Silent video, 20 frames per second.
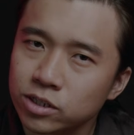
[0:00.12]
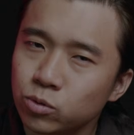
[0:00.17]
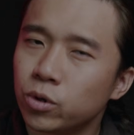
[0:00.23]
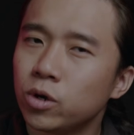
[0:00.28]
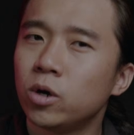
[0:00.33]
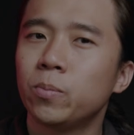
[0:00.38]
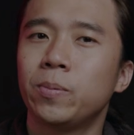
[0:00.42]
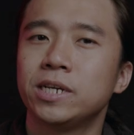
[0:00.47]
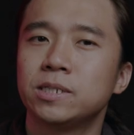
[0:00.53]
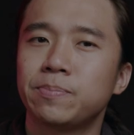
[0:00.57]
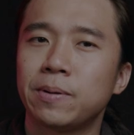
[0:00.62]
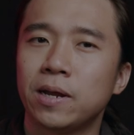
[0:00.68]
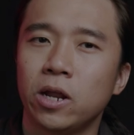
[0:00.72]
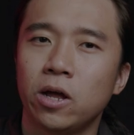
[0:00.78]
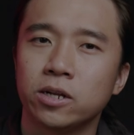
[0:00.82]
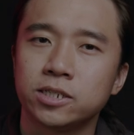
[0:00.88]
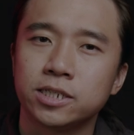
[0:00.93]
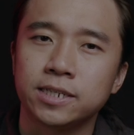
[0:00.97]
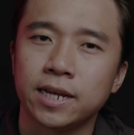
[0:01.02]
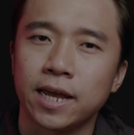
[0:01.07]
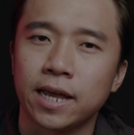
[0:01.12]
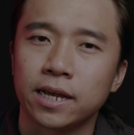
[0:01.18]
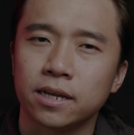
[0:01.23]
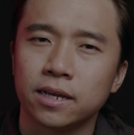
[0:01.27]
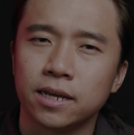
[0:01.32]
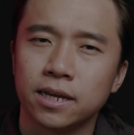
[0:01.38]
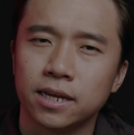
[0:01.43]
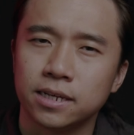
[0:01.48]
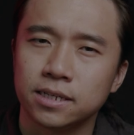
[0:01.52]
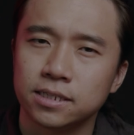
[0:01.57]
wheelbase by
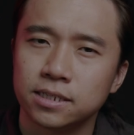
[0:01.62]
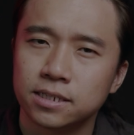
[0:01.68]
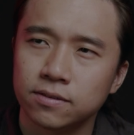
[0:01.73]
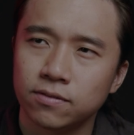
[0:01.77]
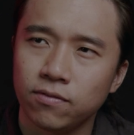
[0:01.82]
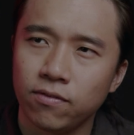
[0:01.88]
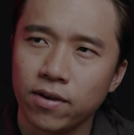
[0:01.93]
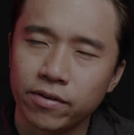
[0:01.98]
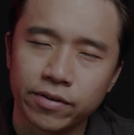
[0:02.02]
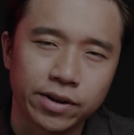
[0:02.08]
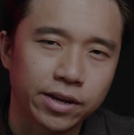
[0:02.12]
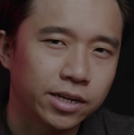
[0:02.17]
Logitech is very